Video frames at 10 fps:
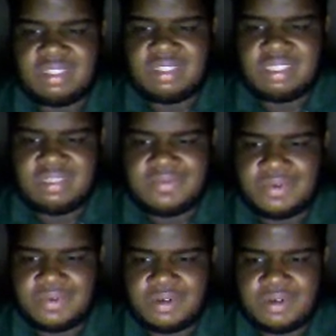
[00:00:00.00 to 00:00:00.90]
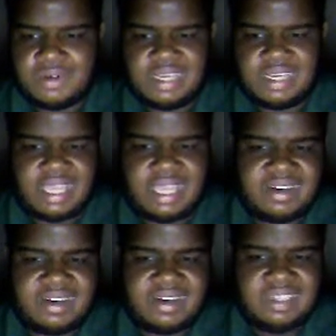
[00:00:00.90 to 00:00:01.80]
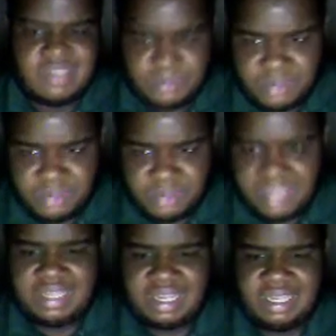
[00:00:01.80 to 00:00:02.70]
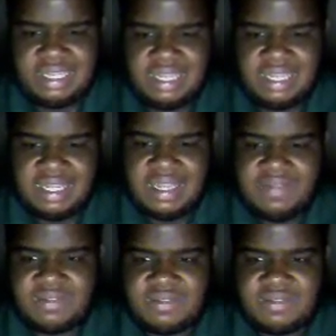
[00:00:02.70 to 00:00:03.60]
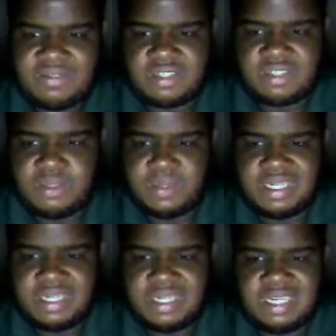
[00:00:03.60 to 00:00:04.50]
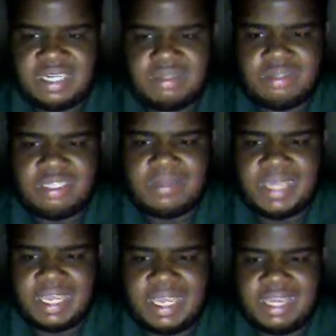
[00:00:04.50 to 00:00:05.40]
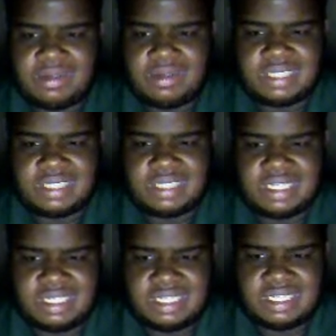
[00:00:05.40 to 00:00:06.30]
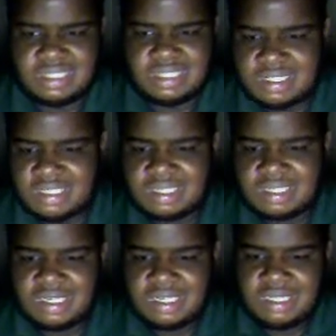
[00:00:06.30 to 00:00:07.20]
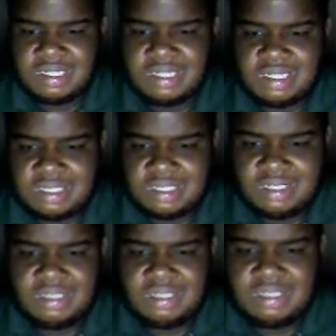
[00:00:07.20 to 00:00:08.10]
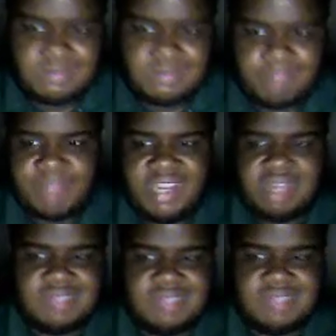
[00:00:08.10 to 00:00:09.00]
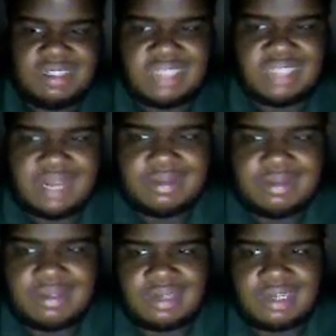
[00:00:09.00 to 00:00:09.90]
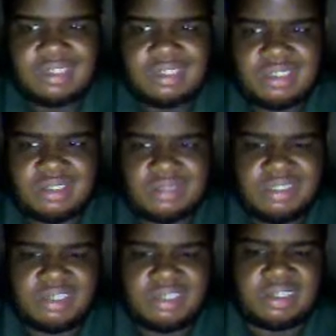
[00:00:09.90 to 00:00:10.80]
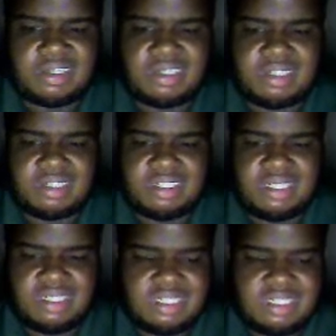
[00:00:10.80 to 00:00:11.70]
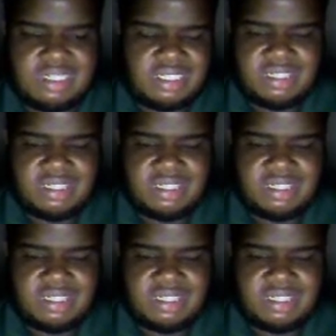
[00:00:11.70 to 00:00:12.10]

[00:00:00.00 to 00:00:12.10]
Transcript: bam, you can just download on your computer. But if it's for N64 and Sega Saturn or Dreamcast, that'll be a little bit difficult, but you could try.